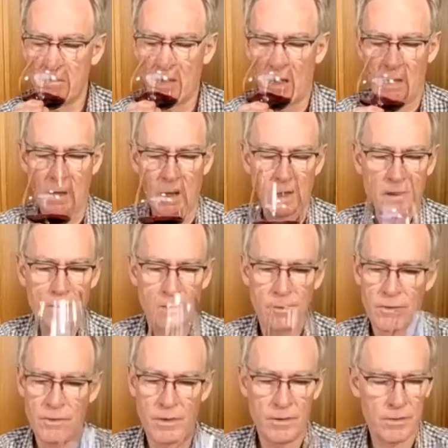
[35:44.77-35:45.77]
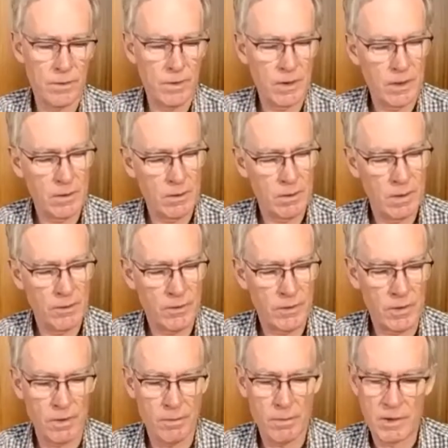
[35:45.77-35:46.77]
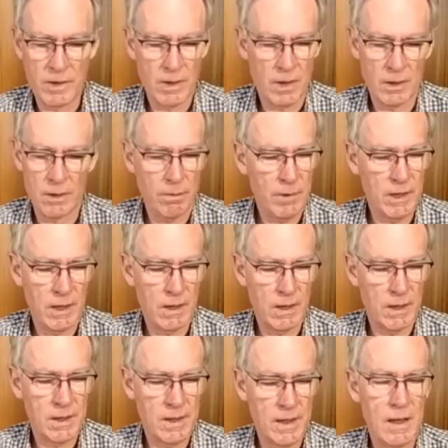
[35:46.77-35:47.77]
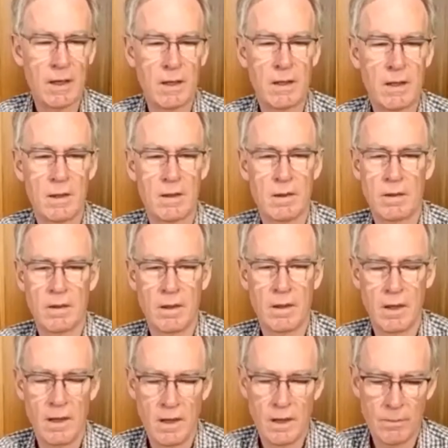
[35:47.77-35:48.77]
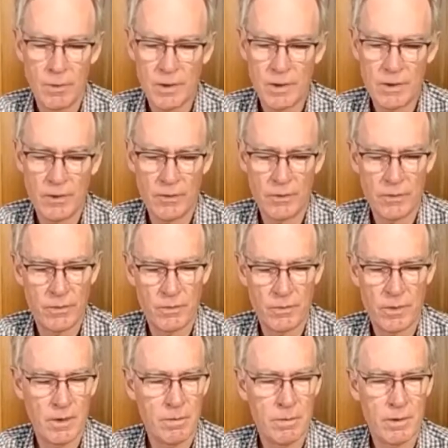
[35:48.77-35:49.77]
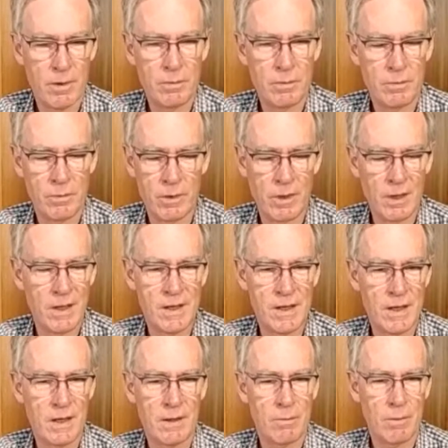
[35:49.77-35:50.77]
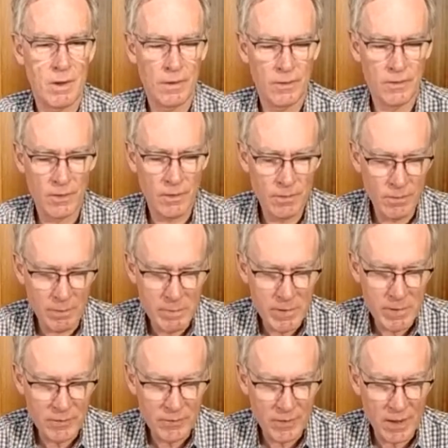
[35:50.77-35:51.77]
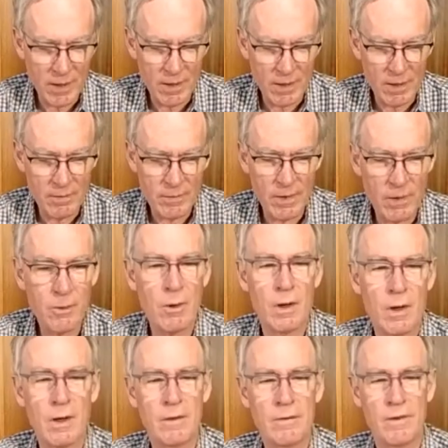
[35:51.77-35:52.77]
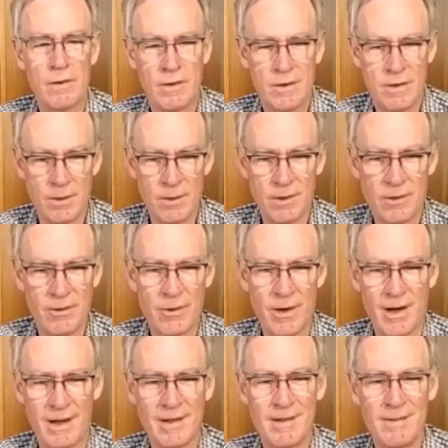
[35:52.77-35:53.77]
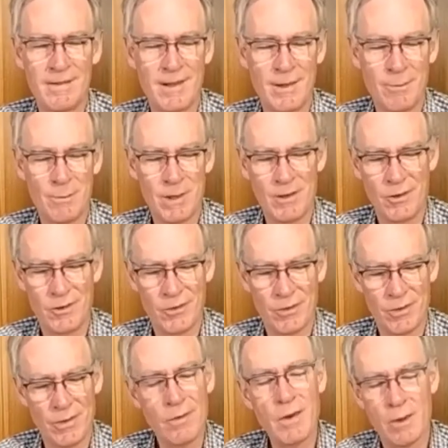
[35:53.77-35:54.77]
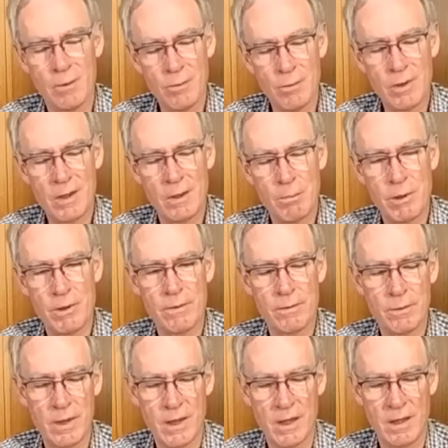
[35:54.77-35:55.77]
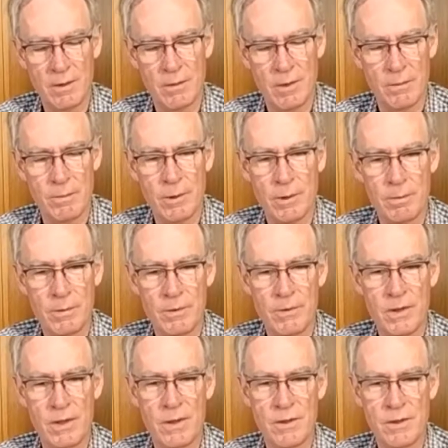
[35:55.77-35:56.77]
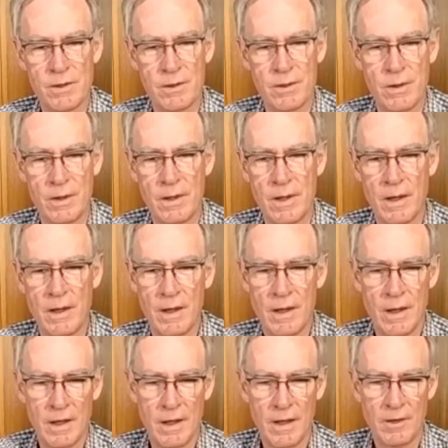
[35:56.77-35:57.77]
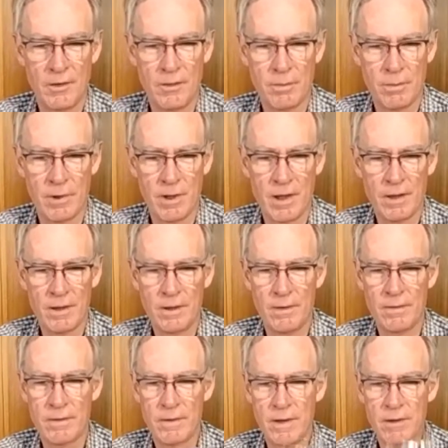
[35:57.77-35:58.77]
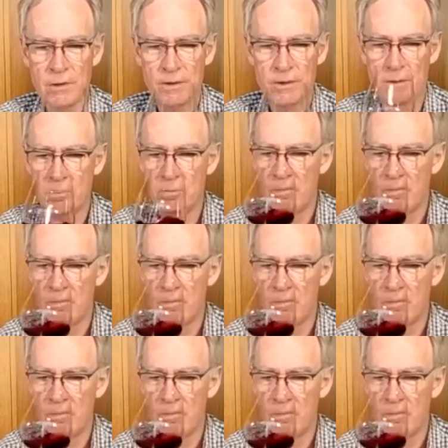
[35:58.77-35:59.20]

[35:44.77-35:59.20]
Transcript: Colour is really good. It's got not particularly dark, which is not a problem. Really dark wines I'm a bit scared of. They're quite often too extractive, but this is a really beautiful colour with a purple tinge to it. It's bright and fresh.